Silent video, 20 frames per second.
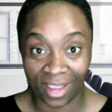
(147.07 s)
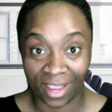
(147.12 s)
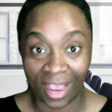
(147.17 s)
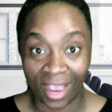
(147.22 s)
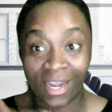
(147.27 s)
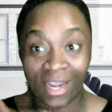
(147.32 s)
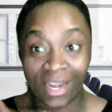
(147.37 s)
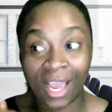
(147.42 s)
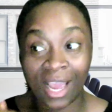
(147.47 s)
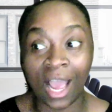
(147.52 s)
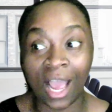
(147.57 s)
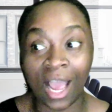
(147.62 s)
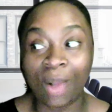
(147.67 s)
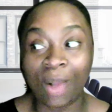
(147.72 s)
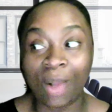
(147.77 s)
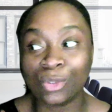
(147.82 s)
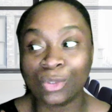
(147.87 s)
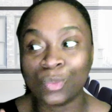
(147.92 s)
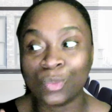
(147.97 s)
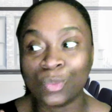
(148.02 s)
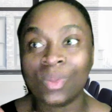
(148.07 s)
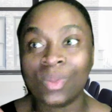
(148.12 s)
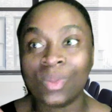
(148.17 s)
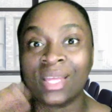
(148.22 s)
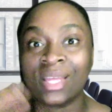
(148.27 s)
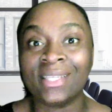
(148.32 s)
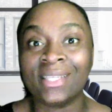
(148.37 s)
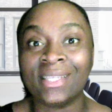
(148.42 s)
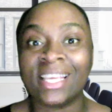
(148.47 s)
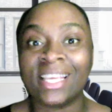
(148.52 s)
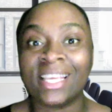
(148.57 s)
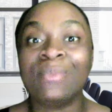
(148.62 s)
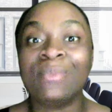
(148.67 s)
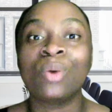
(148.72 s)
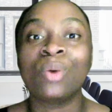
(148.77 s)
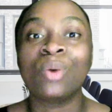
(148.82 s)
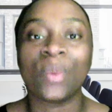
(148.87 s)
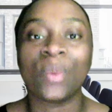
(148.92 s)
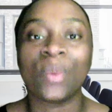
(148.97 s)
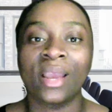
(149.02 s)
Now, how do we then keep
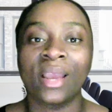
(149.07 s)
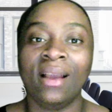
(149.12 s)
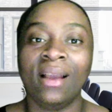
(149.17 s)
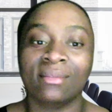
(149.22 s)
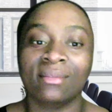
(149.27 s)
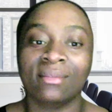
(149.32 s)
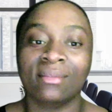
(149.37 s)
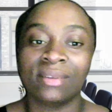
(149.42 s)
what we have?